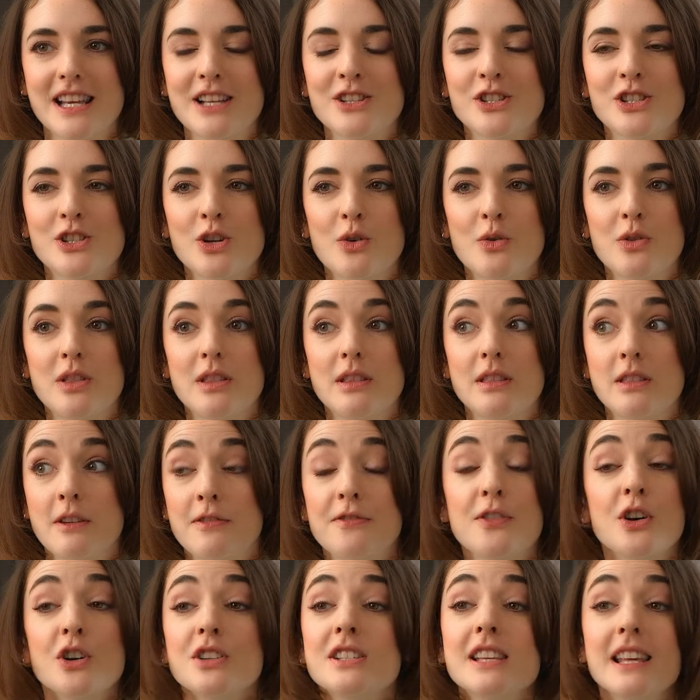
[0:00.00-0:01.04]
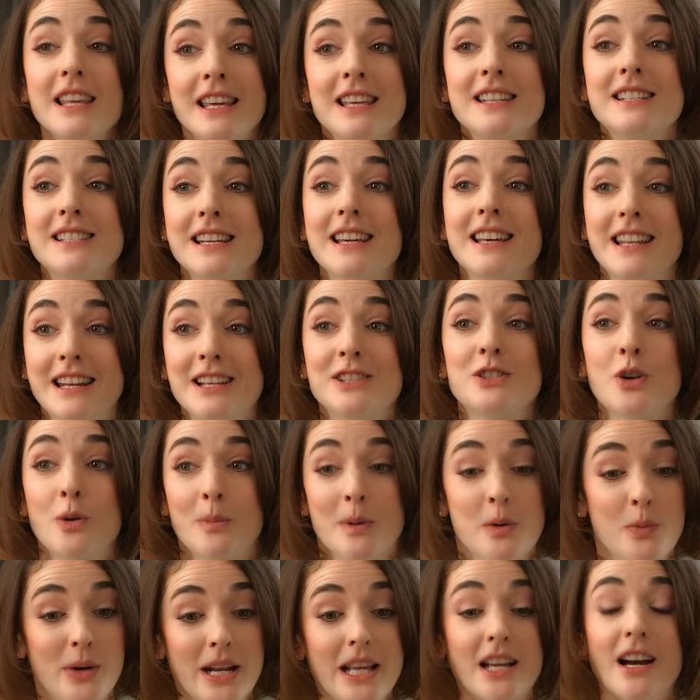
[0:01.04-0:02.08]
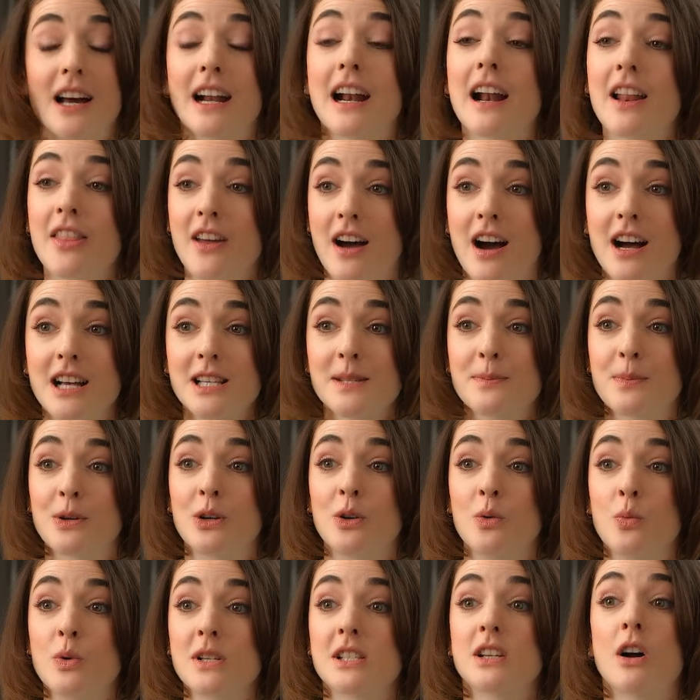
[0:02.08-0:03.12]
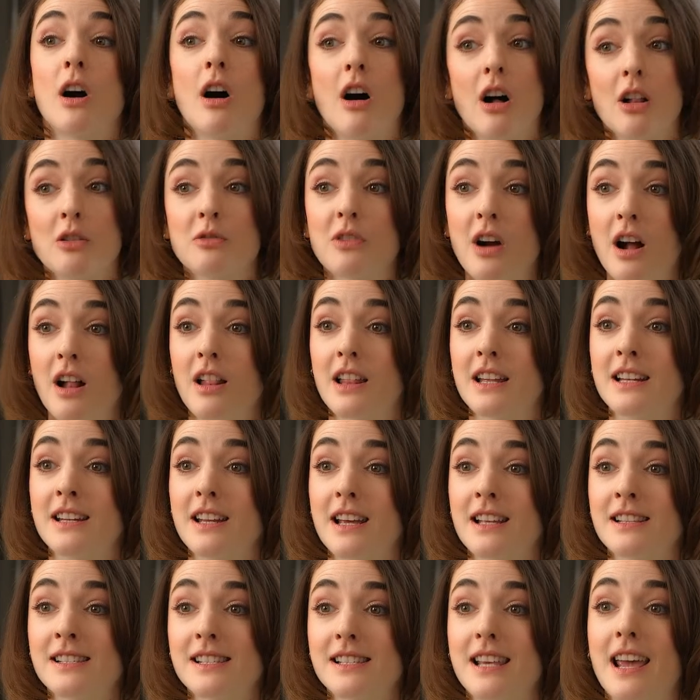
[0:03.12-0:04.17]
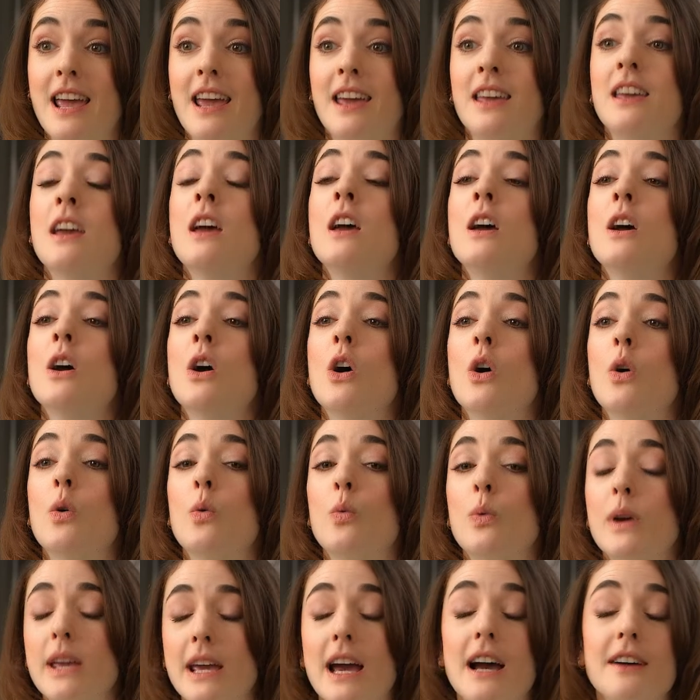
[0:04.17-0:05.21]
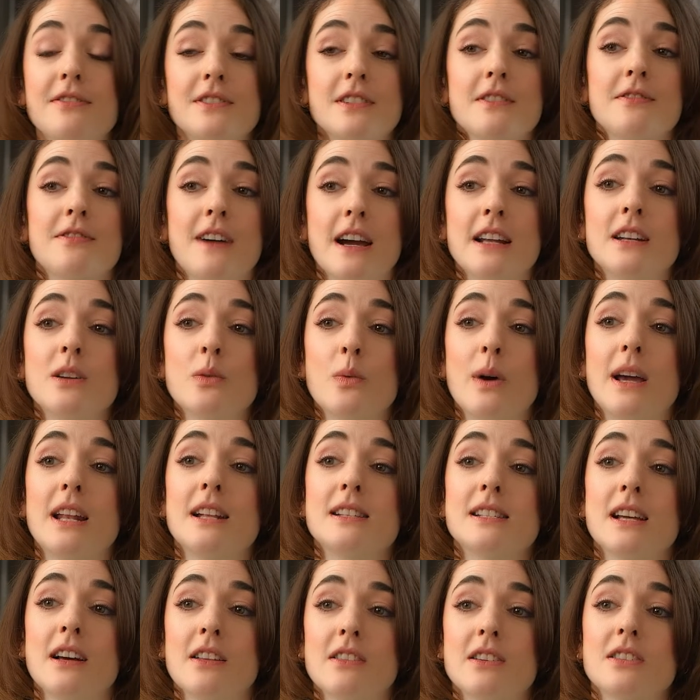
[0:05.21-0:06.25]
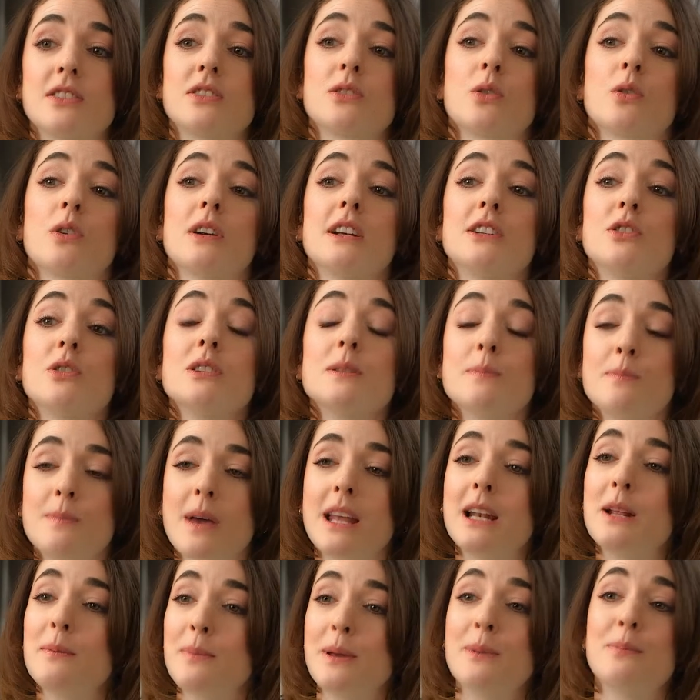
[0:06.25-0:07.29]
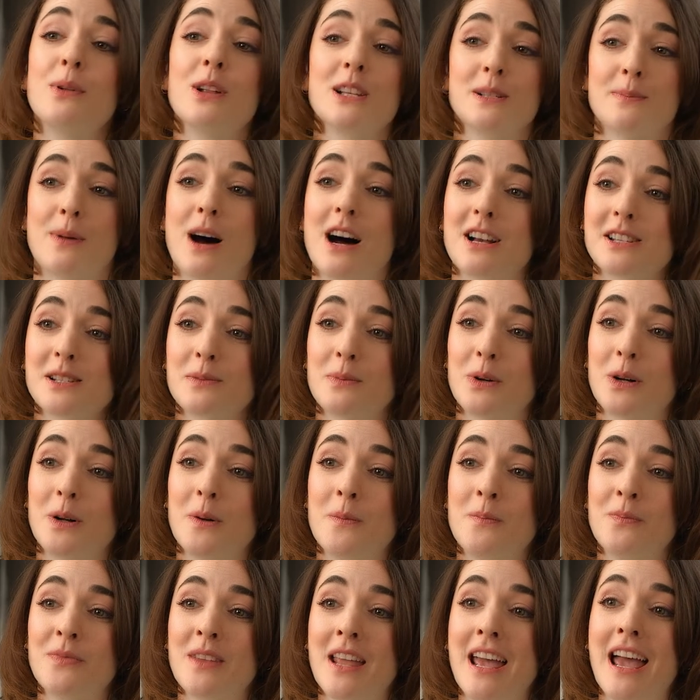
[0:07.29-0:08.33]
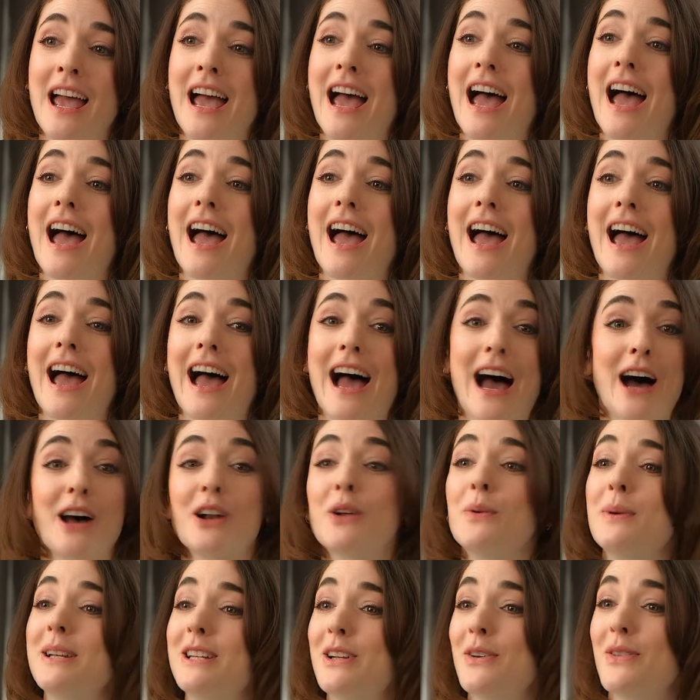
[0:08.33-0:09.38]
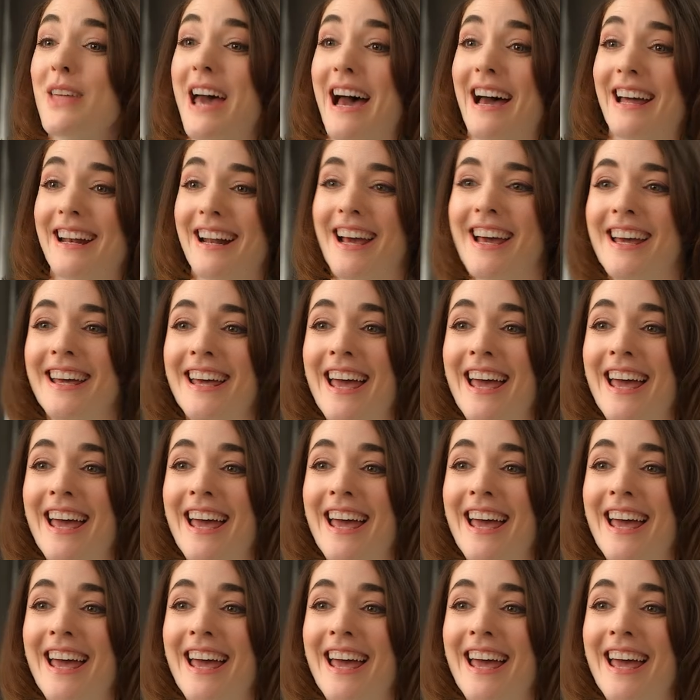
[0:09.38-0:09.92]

And so the first thing he did, he told me when he got out of the hospital, was call Roland and say, we have to find a way to tell this story to as many people as possible. Wow. How do we do that?